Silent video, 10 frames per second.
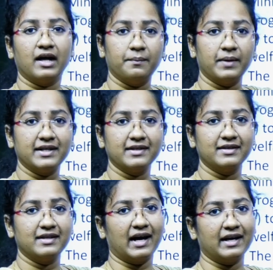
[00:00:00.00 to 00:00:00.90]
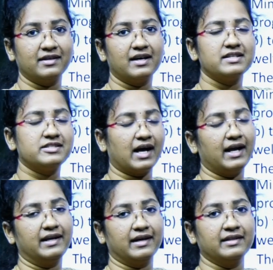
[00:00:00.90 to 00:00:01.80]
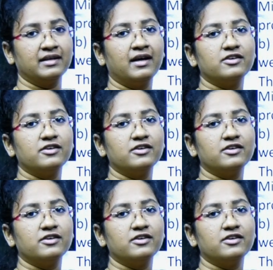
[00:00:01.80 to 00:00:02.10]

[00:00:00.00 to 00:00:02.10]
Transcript: maternal and child health.